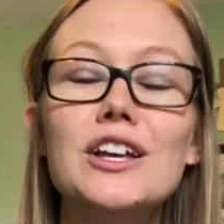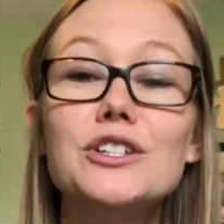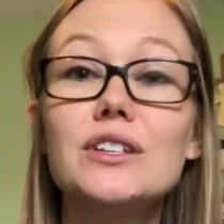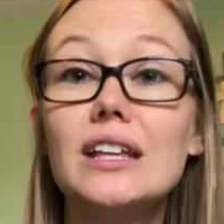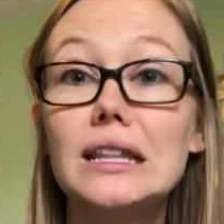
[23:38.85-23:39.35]

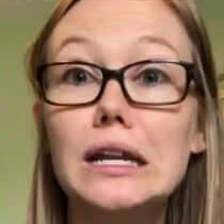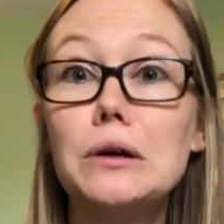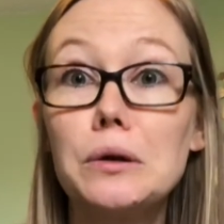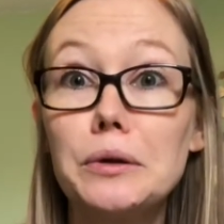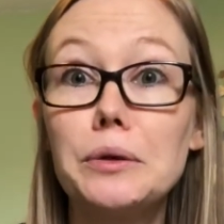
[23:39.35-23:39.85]
so that they
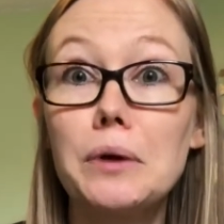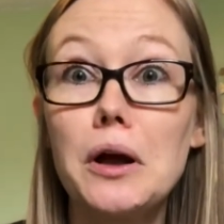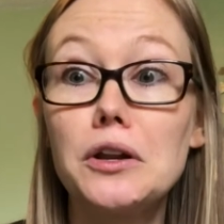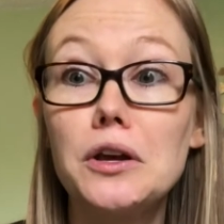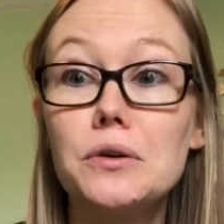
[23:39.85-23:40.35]
don't go in the
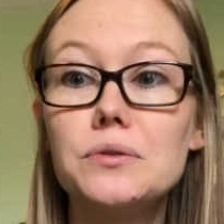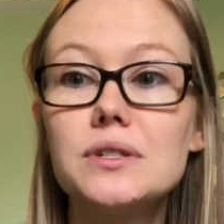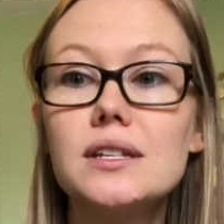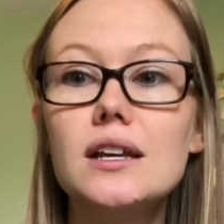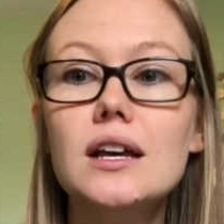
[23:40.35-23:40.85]
wrong nose.